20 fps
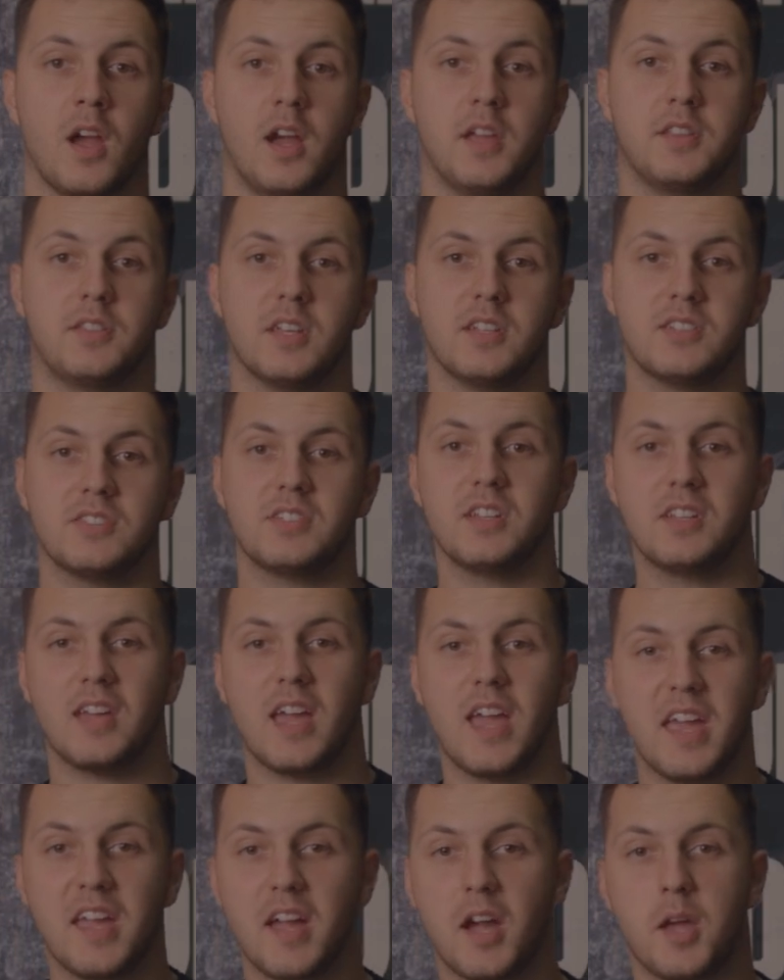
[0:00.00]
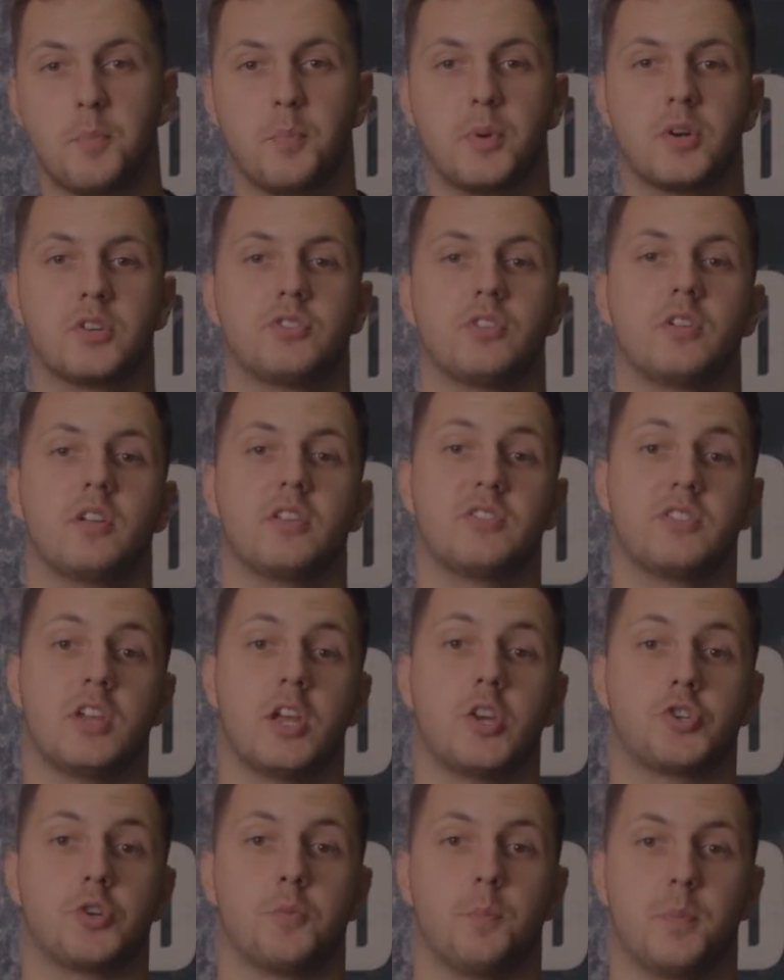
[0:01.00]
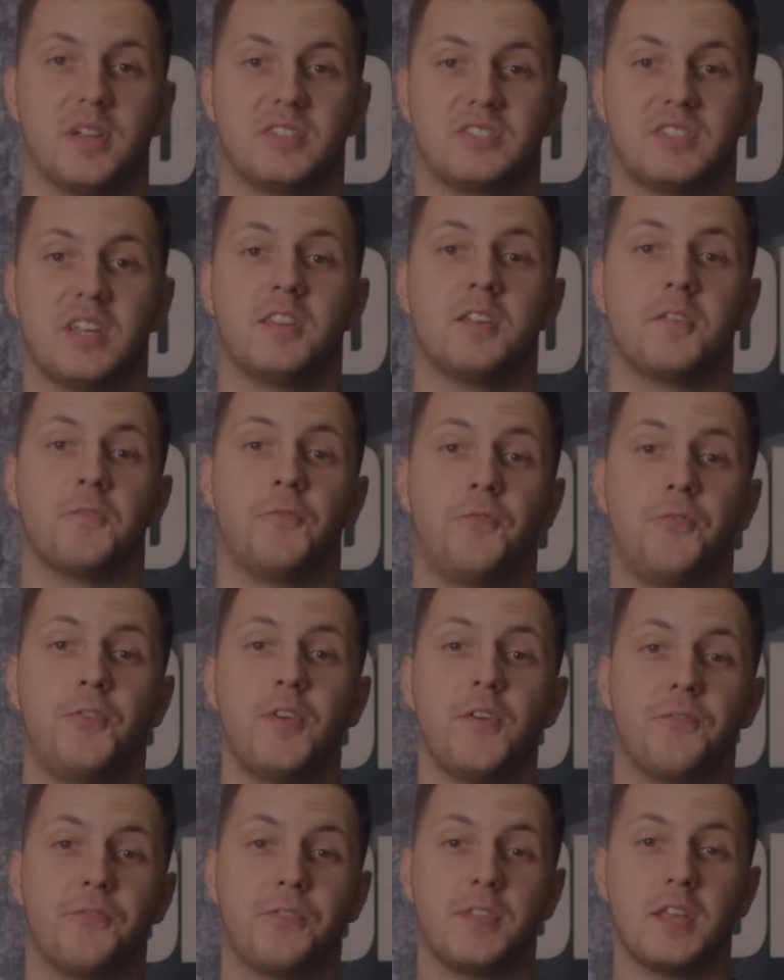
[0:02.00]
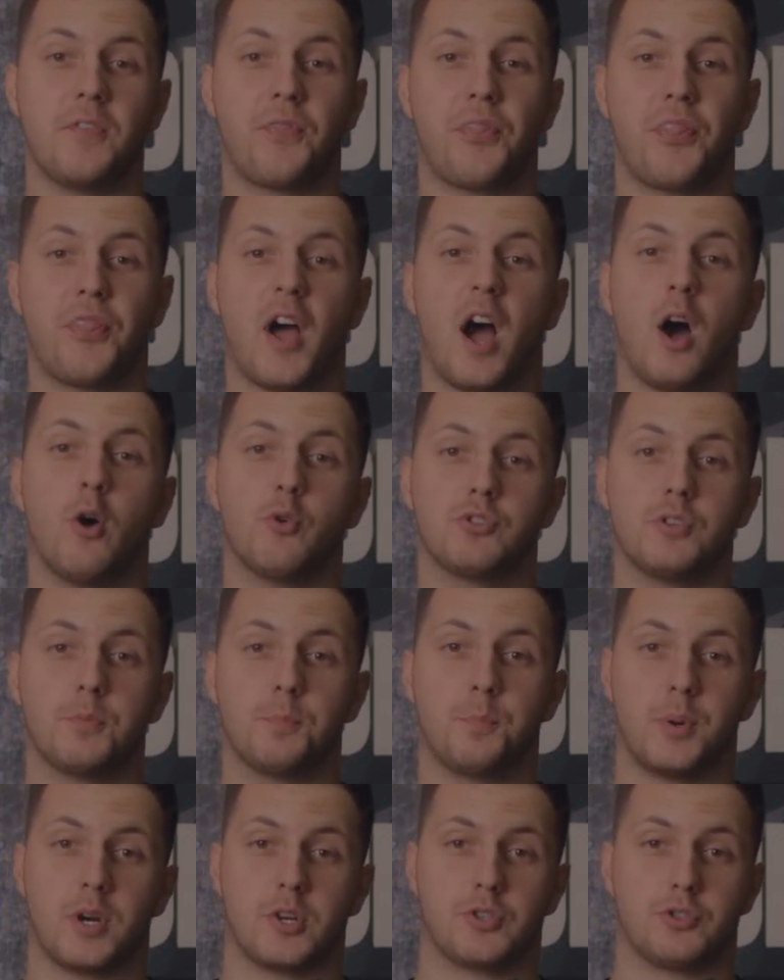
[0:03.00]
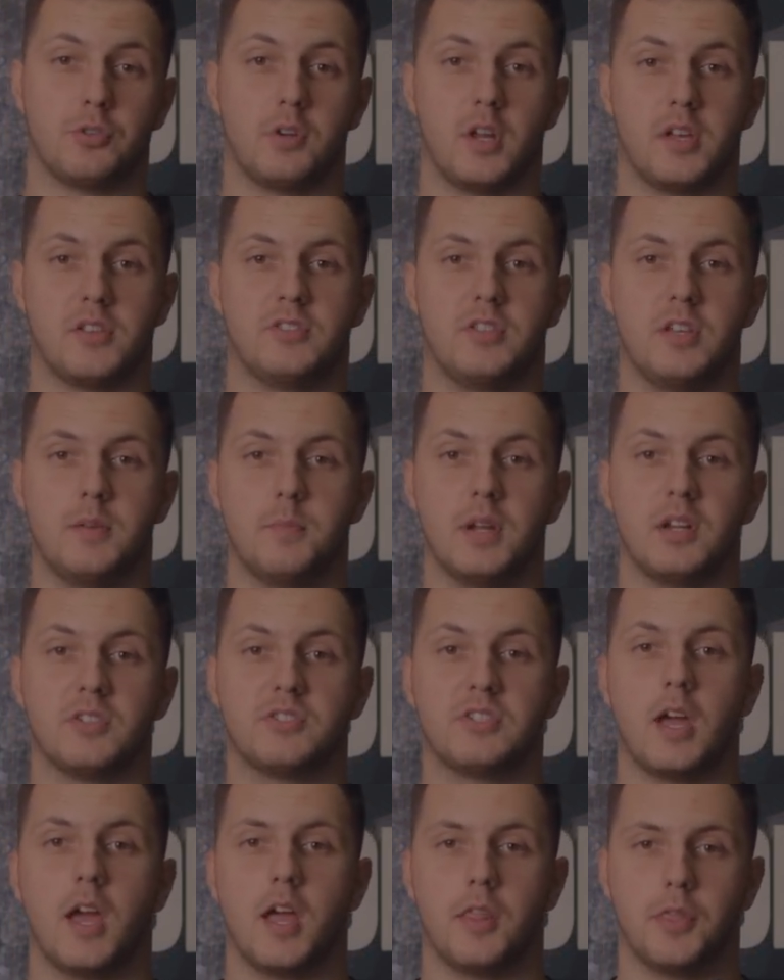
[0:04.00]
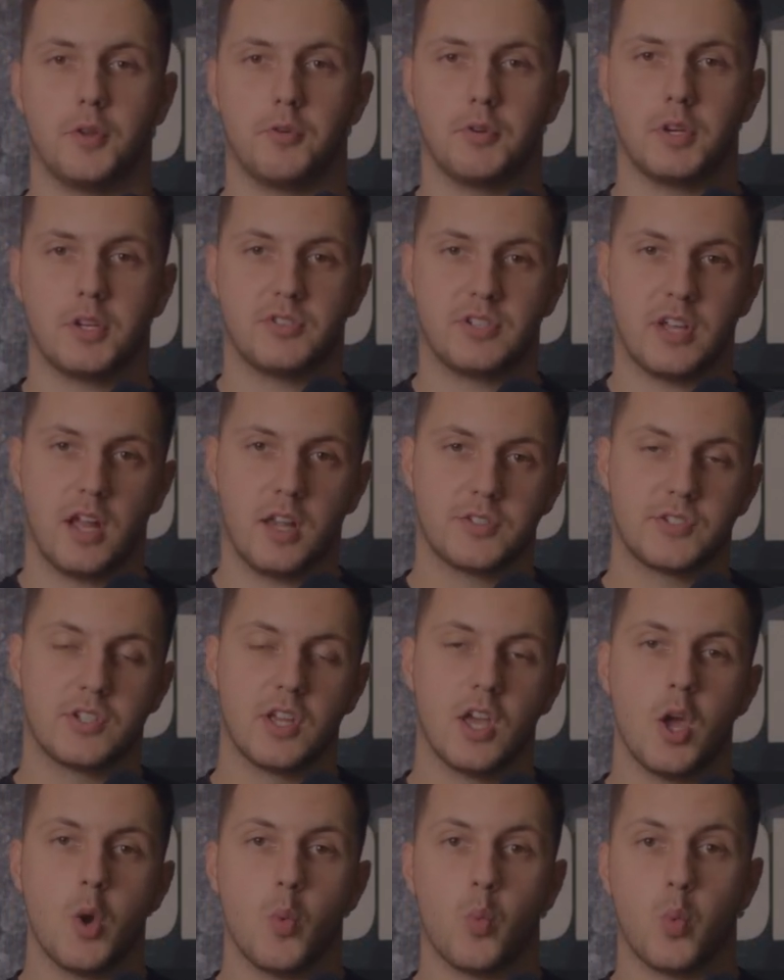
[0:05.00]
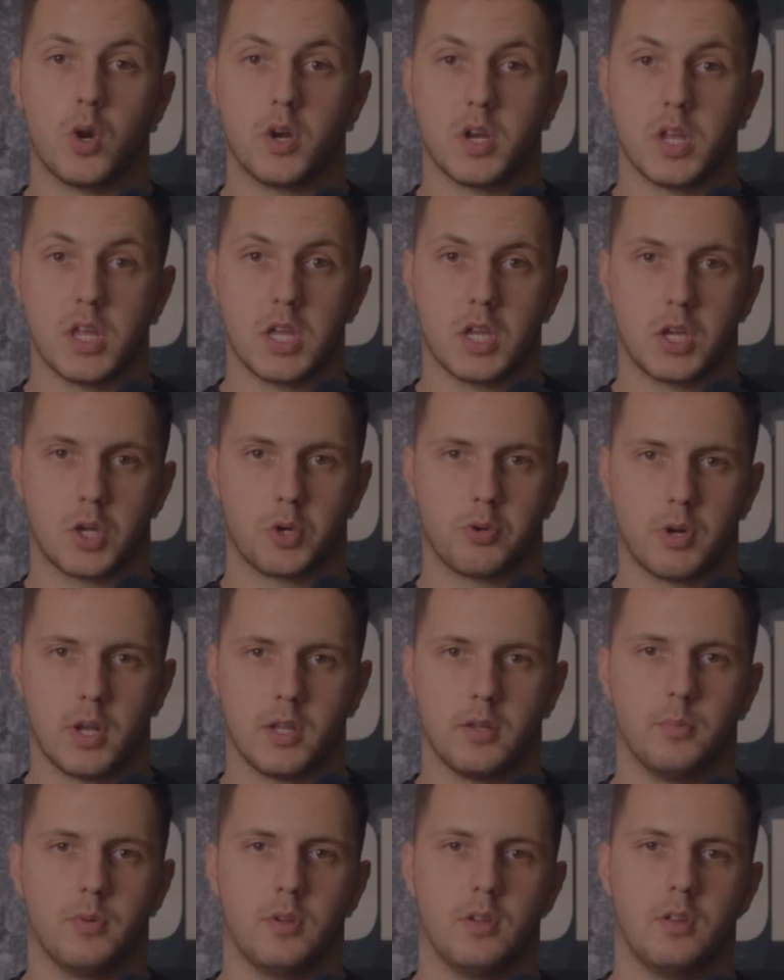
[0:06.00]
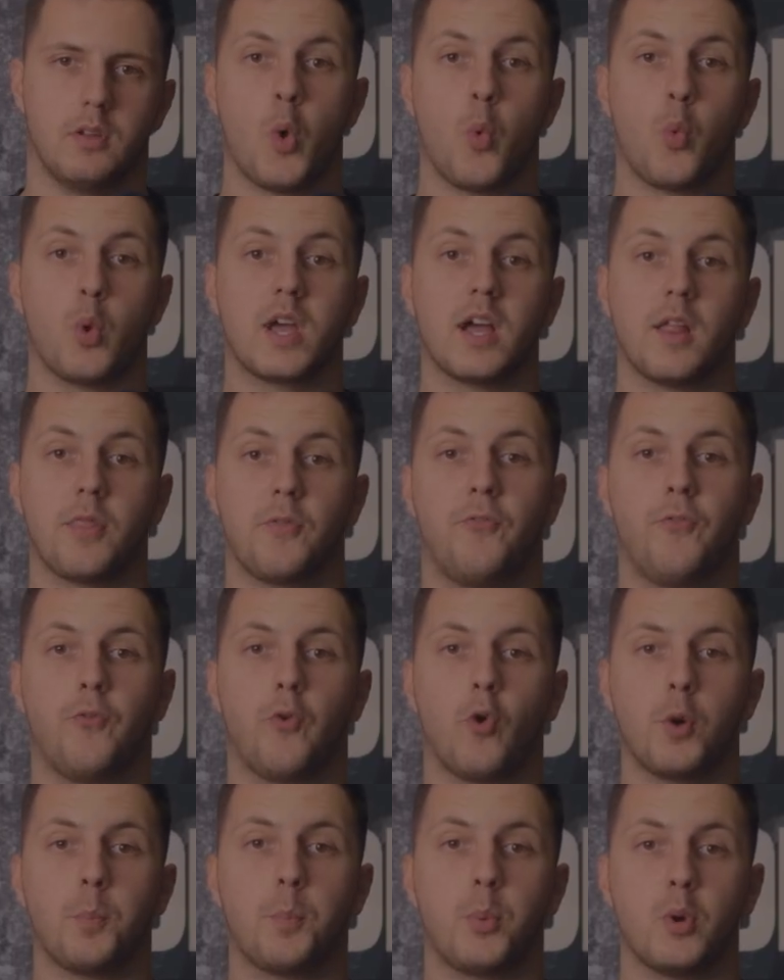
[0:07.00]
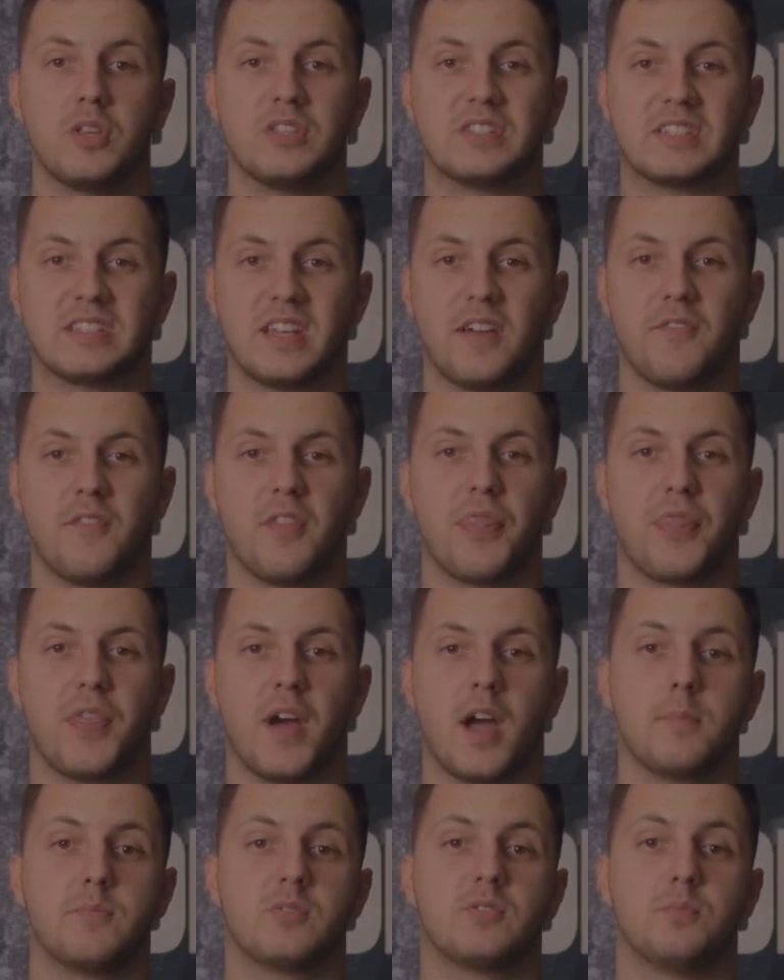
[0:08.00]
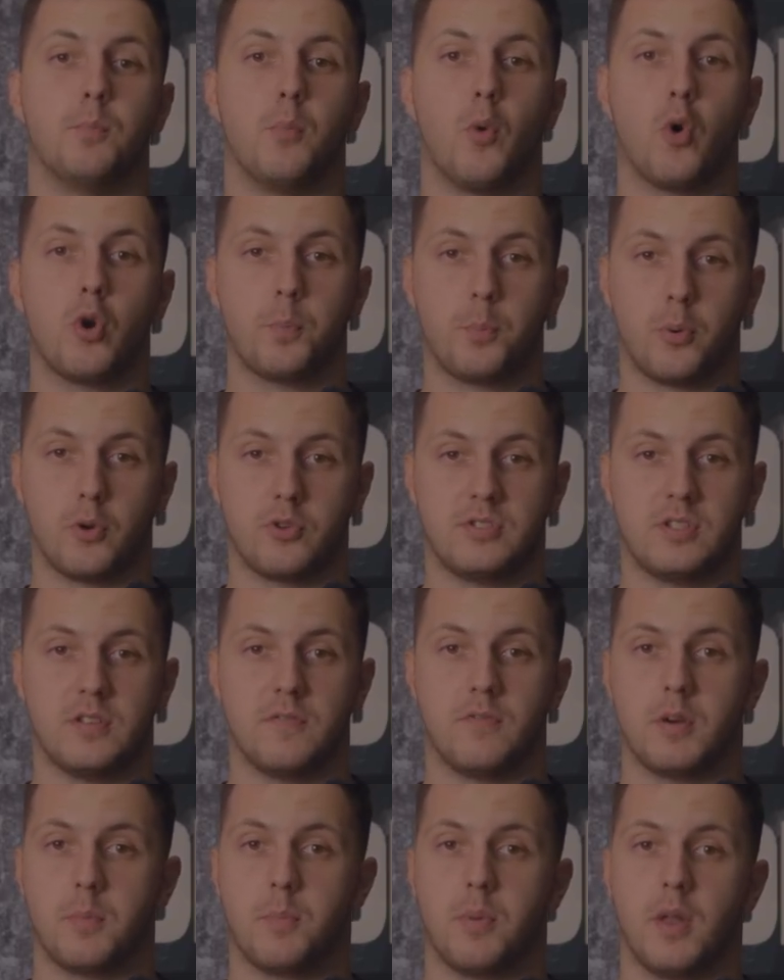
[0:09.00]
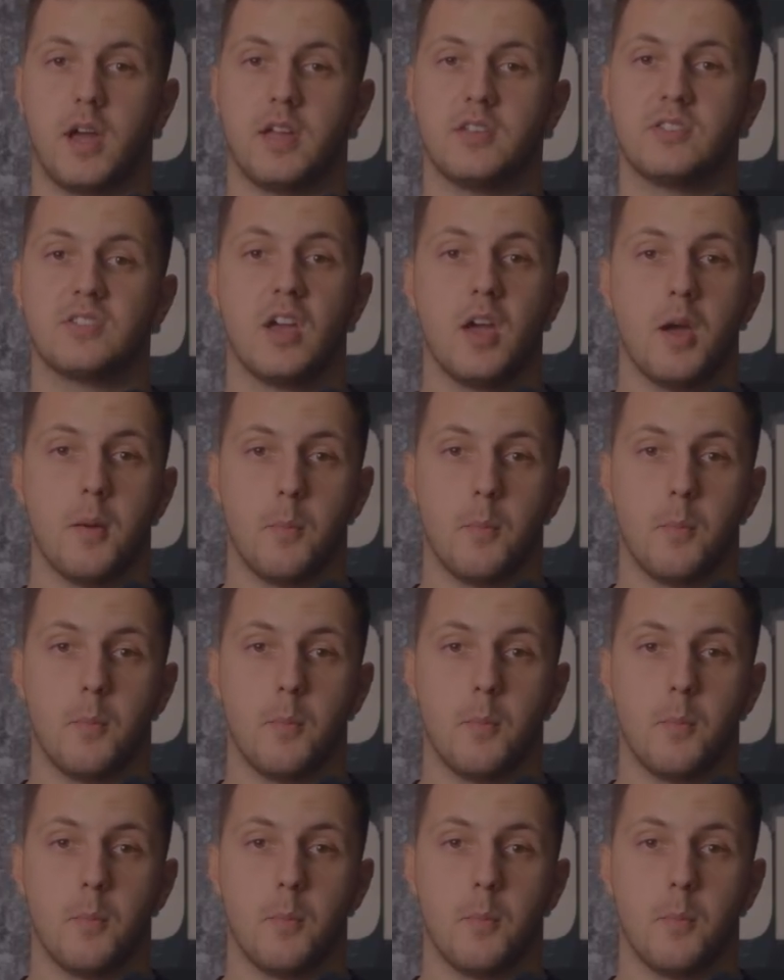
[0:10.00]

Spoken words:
I tested AI personalization by sending 50,000 personalized emails and the results were incredible. We got 4.7 times more positive replies,